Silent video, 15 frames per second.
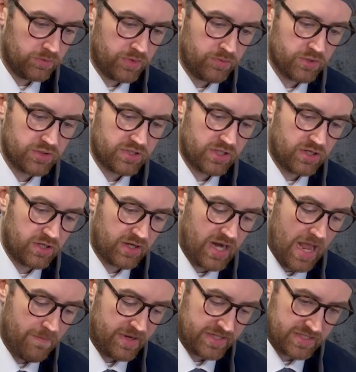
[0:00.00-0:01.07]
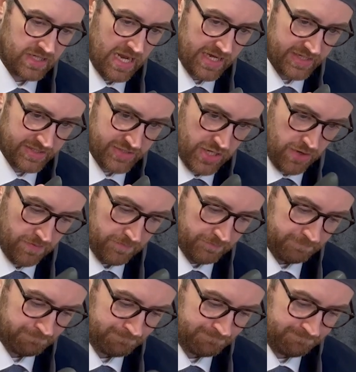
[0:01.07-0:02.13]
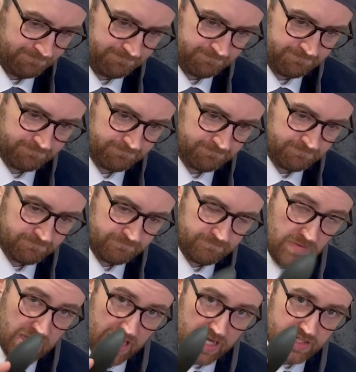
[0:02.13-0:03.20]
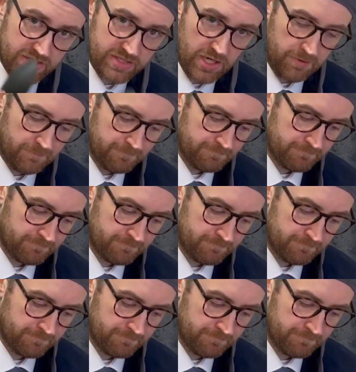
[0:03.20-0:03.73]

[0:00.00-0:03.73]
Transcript: we want to grab it like so. Like so.